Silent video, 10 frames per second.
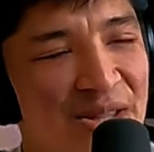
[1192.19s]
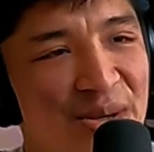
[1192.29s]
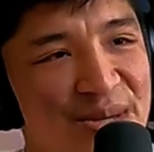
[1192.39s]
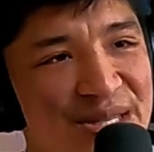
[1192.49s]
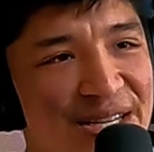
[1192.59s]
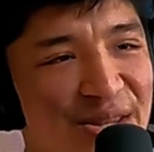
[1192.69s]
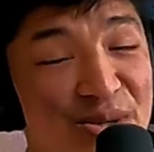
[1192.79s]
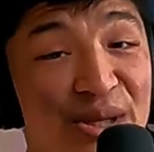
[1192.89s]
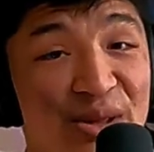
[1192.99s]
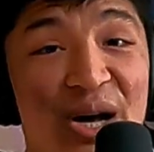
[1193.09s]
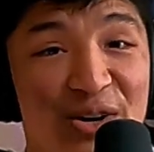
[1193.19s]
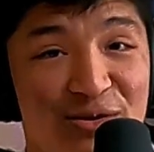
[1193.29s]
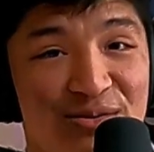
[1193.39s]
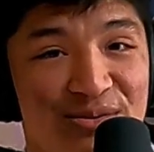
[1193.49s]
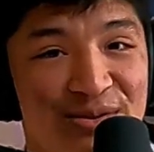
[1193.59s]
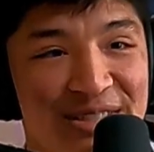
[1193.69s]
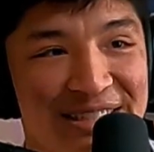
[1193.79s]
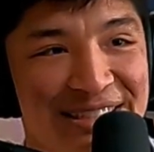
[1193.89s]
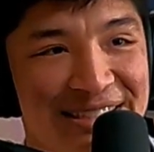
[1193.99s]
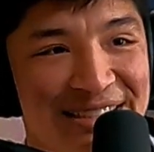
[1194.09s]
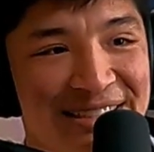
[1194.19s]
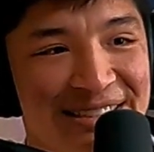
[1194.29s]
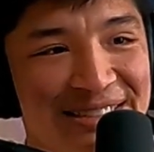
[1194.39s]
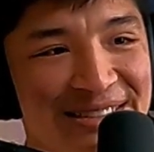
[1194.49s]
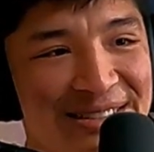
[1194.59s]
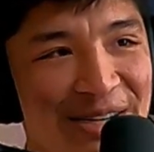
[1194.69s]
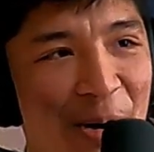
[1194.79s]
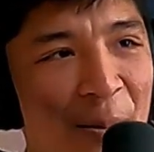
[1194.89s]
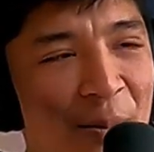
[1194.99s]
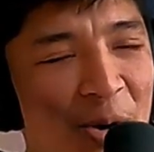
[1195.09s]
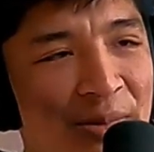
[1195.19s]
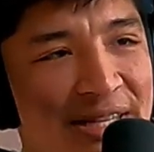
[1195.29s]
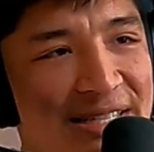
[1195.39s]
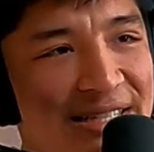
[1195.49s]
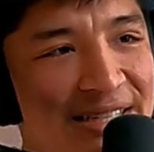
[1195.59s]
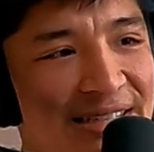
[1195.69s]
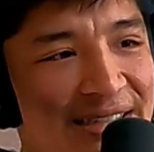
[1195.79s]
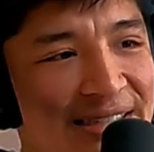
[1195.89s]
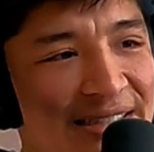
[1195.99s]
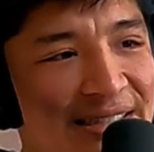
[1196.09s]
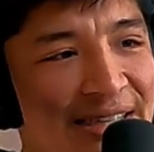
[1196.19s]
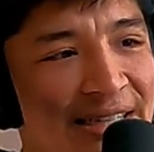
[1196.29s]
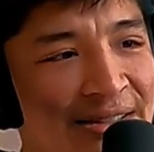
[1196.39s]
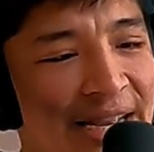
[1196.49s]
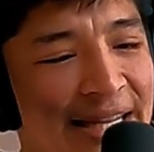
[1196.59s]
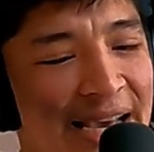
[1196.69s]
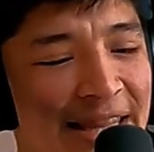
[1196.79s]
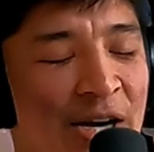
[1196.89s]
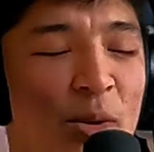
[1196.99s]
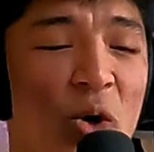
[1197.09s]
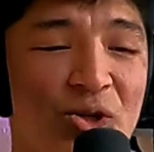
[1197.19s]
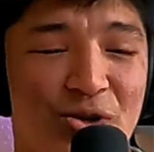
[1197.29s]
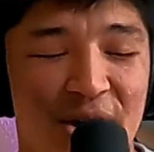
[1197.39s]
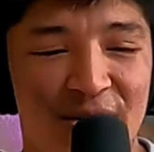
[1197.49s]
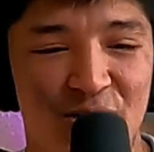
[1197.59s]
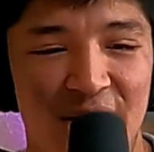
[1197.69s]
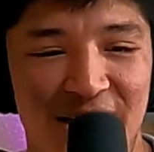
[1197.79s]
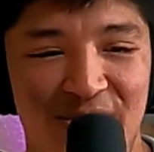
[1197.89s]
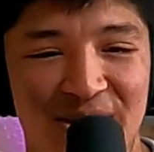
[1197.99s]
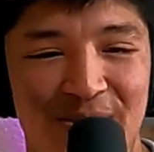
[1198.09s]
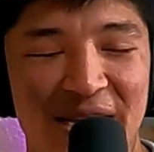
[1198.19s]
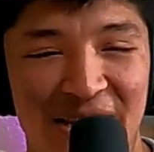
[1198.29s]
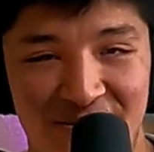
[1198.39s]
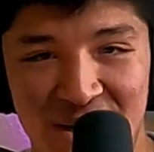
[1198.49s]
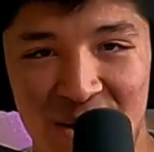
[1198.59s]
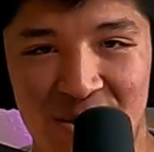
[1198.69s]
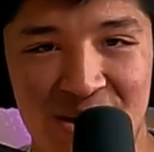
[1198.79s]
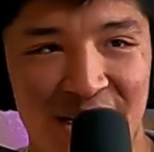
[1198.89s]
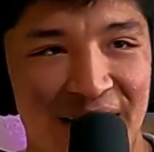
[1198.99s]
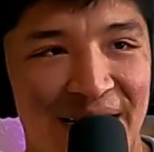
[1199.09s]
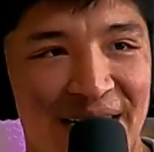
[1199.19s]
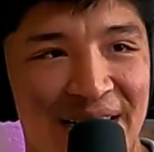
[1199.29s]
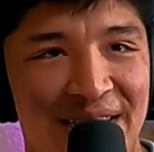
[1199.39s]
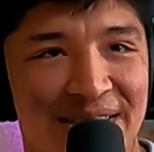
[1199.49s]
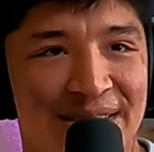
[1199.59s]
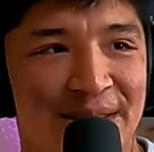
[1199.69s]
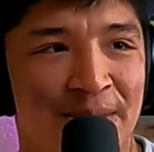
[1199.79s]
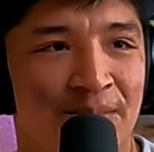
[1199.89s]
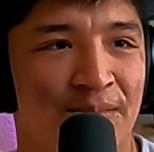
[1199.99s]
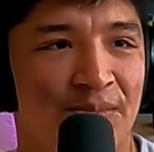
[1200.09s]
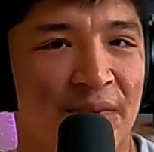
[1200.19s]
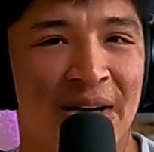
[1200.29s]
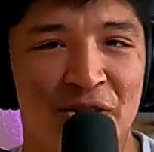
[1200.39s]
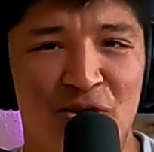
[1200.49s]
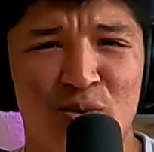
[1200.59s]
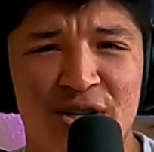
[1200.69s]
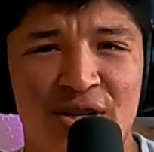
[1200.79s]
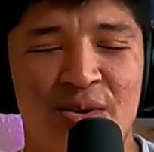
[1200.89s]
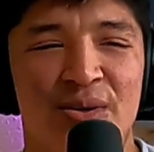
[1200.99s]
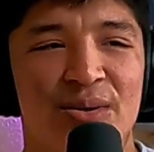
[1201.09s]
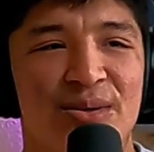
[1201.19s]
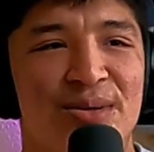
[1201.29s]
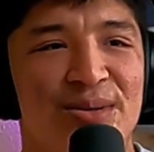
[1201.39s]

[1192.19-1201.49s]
There's there's a lot of moments like that that I'm also trying to transfer into making videos. Um, I just wish there were.